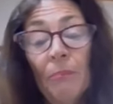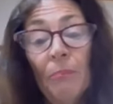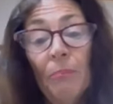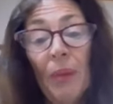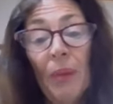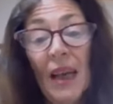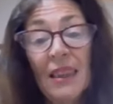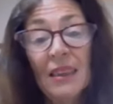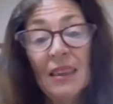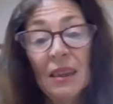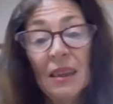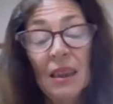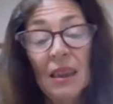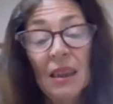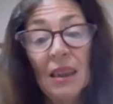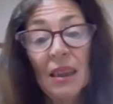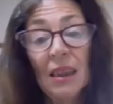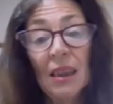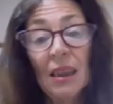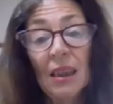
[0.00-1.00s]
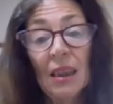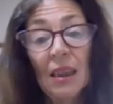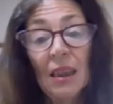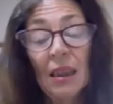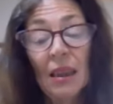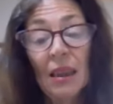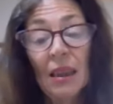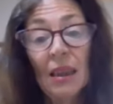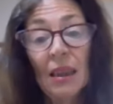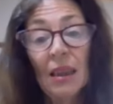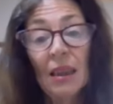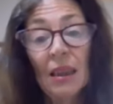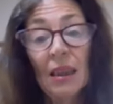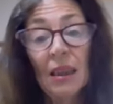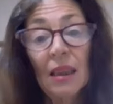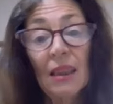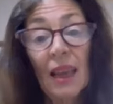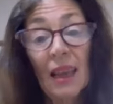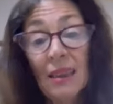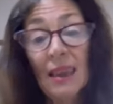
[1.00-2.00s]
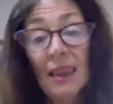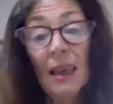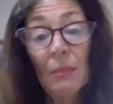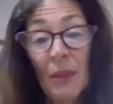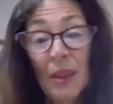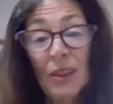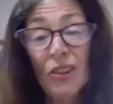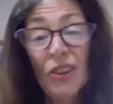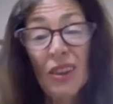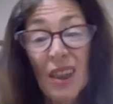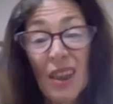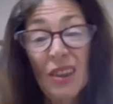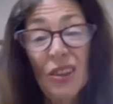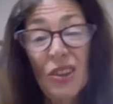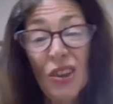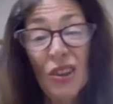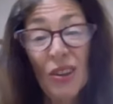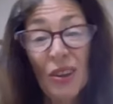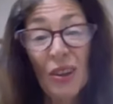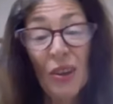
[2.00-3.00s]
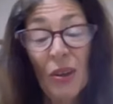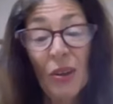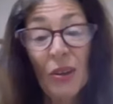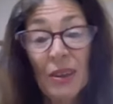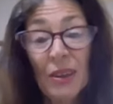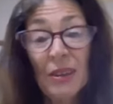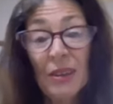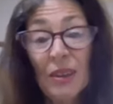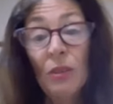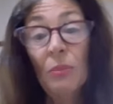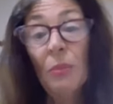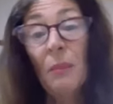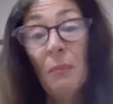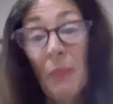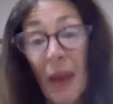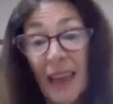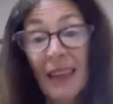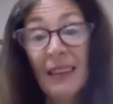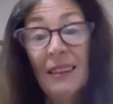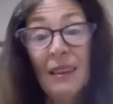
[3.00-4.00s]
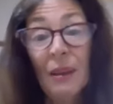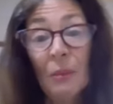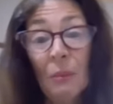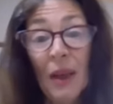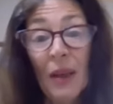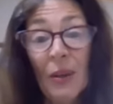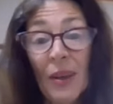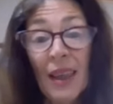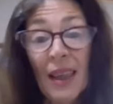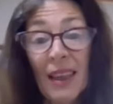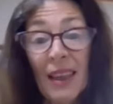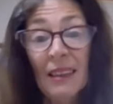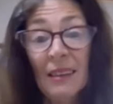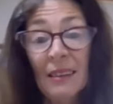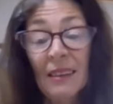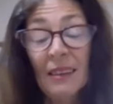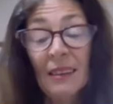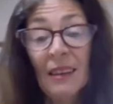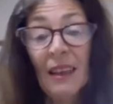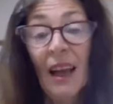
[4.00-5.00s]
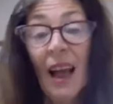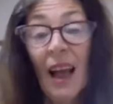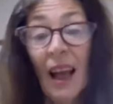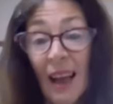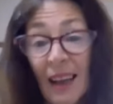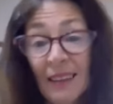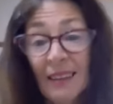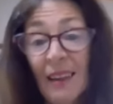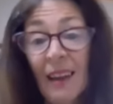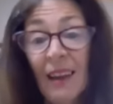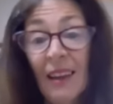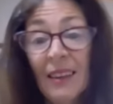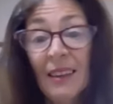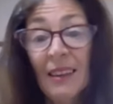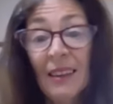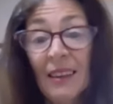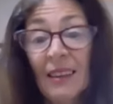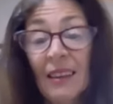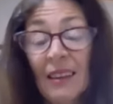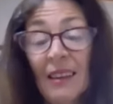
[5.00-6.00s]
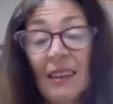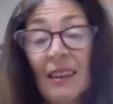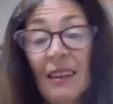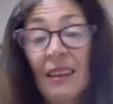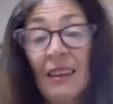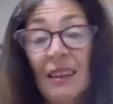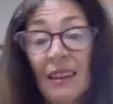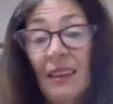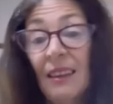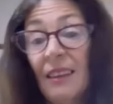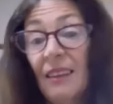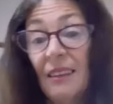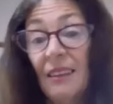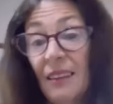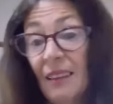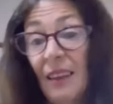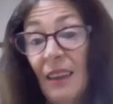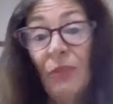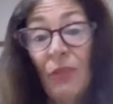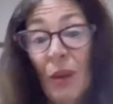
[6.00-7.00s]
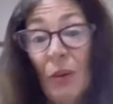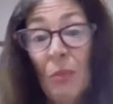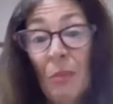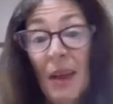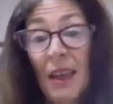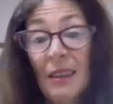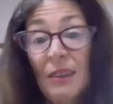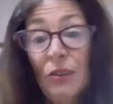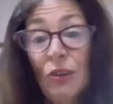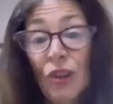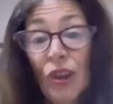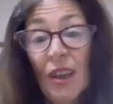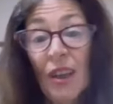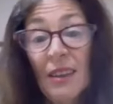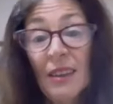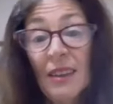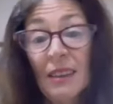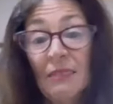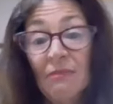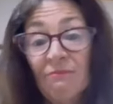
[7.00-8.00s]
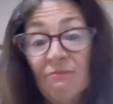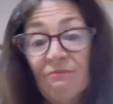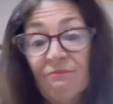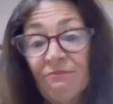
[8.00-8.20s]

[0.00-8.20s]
But that's how much a t-shirt costs to be made in America, unlike if they were made in China.